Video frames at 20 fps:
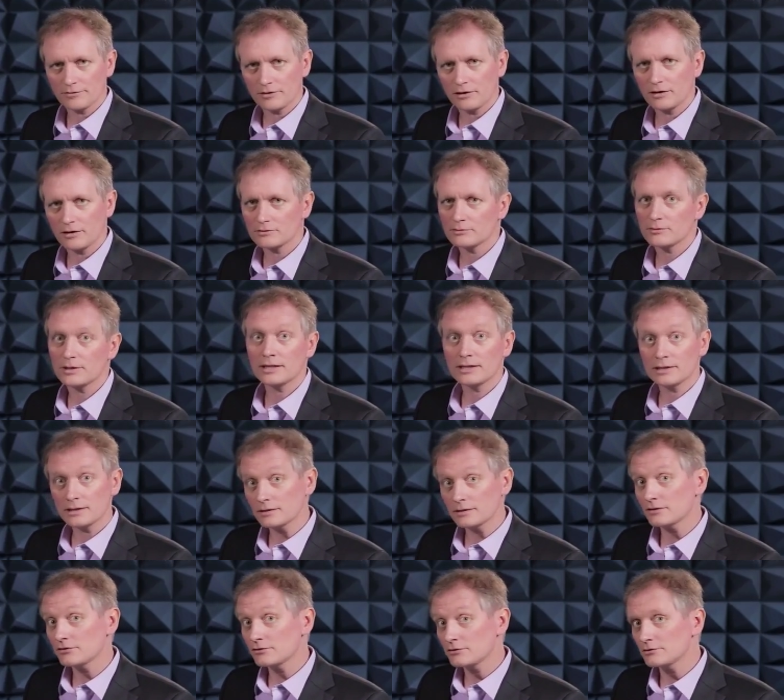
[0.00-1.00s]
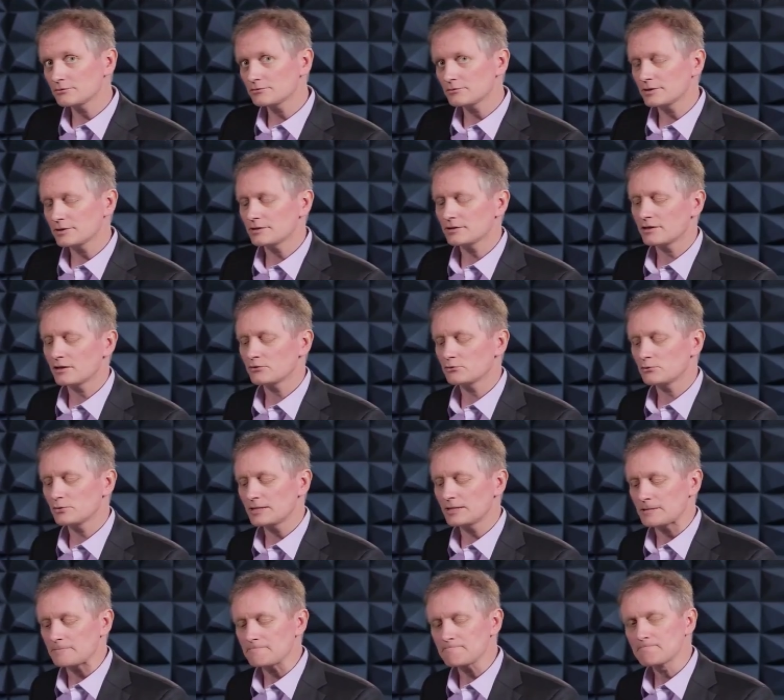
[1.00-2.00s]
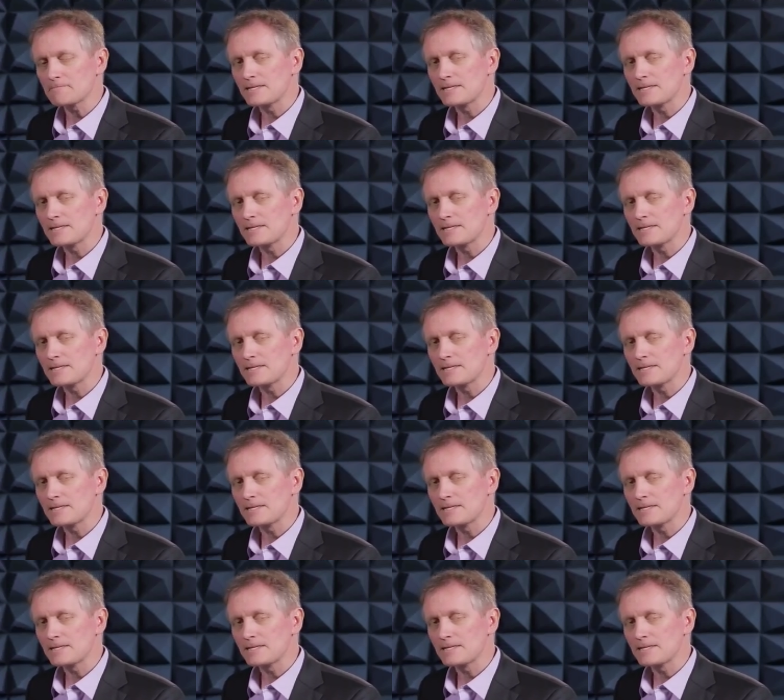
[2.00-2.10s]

hardware and the software that goes with it.